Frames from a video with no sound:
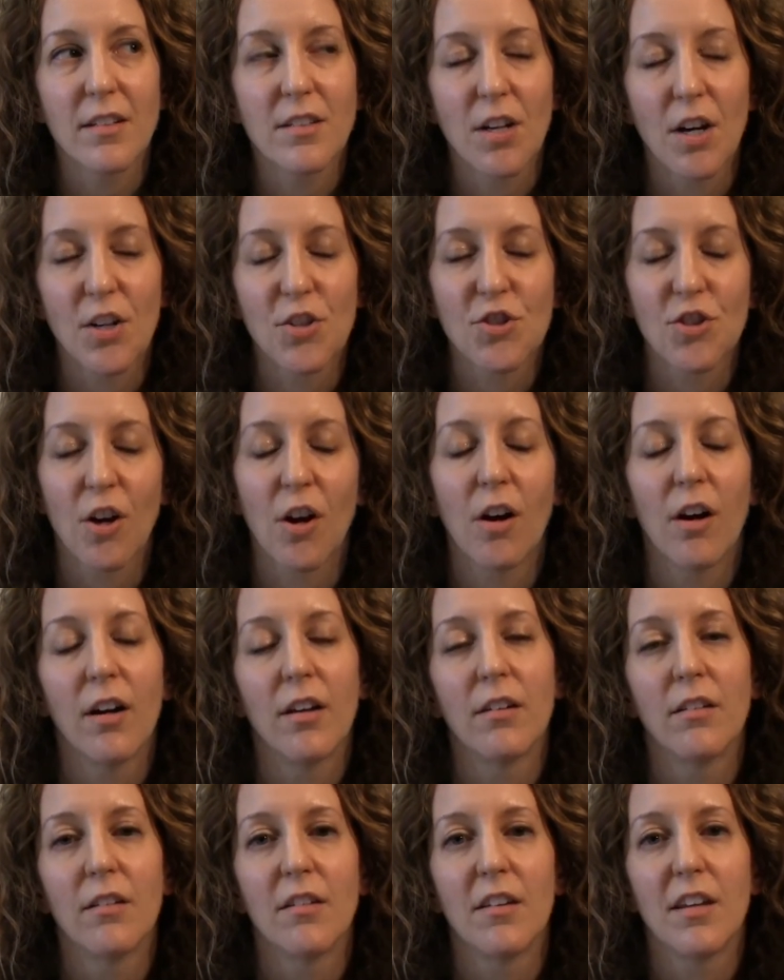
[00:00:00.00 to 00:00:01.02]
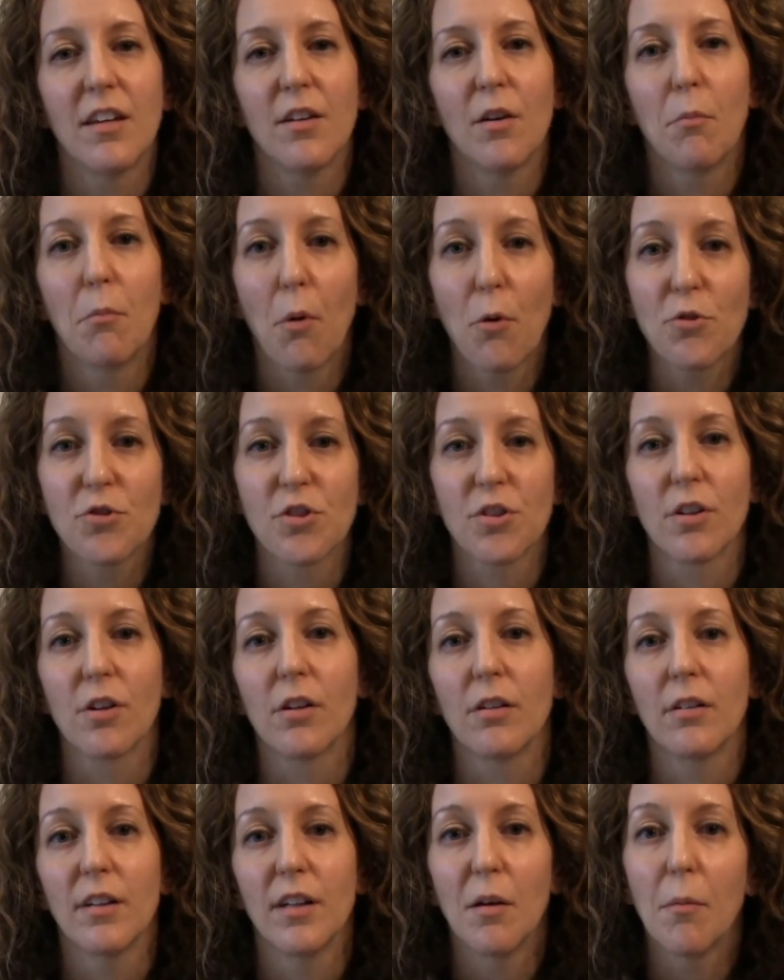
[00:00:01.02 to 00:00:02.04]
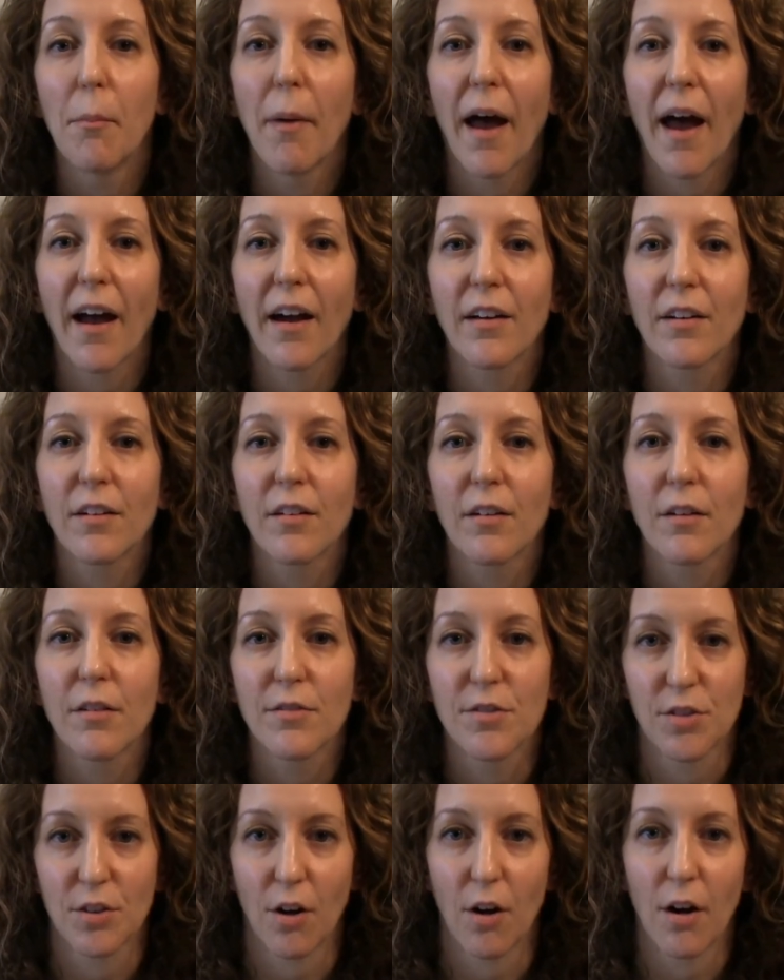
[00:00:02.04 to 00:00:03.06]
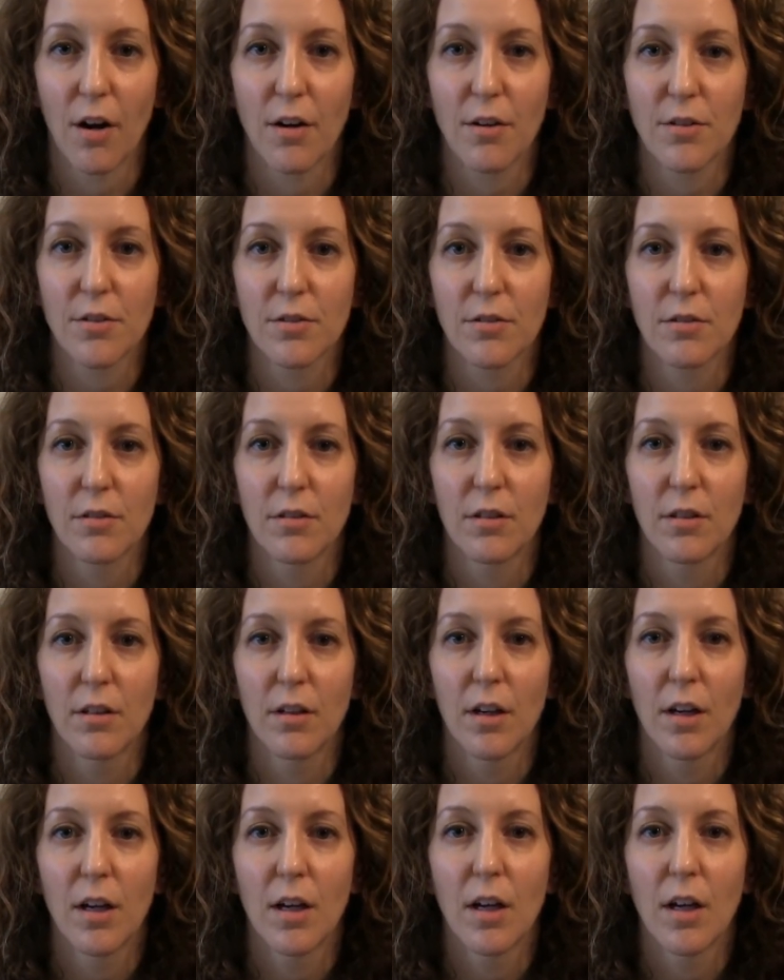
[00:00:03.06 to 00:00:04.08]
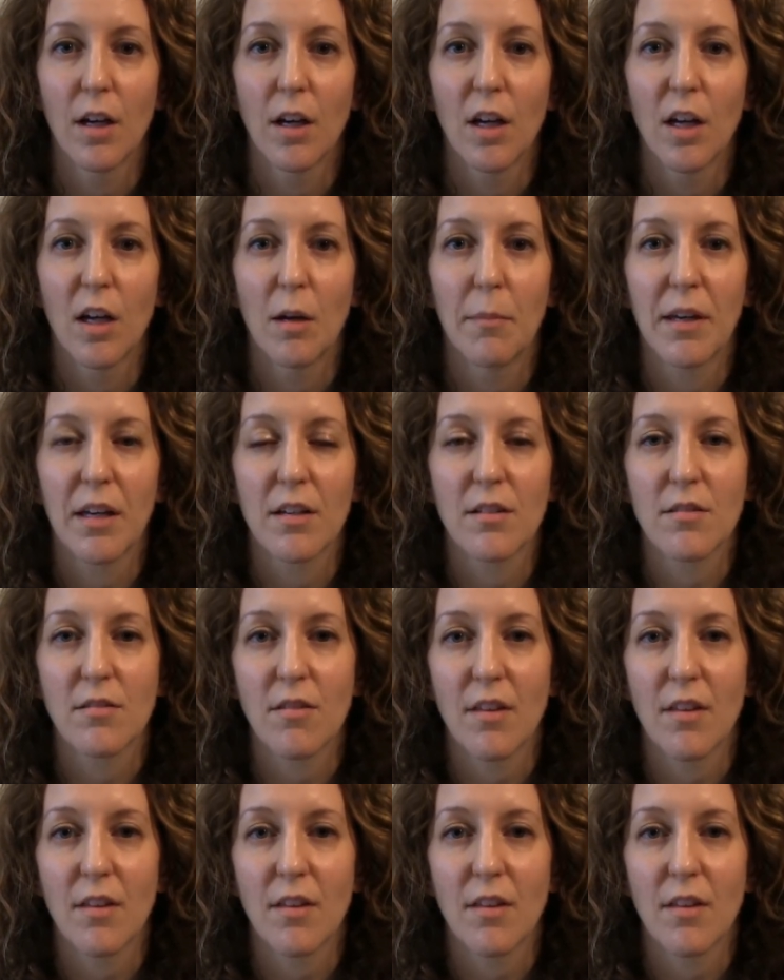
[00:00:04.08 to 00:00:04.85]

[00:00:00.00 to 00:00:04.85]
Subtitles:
touch on the emotional impact of scars, because